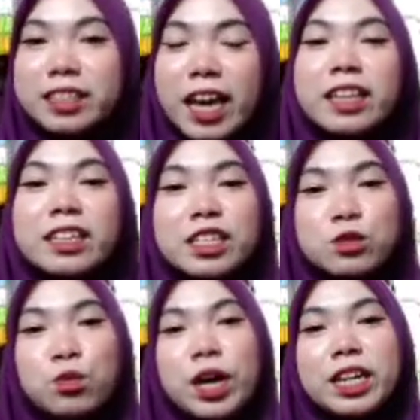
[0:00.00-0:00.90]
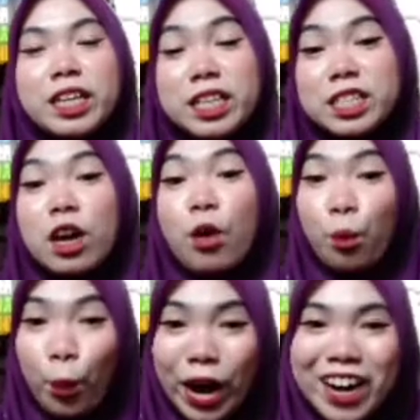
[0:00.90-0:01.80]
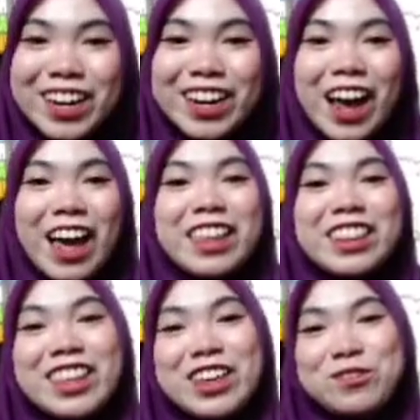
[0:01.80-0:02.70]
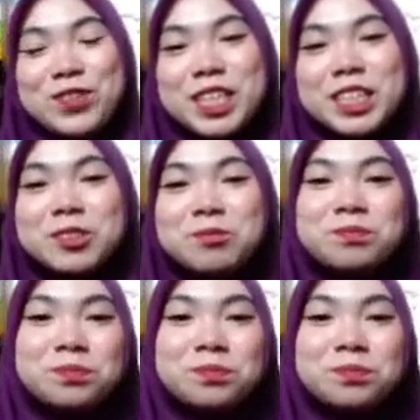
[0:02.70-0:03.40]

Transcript: That is why it's very high level.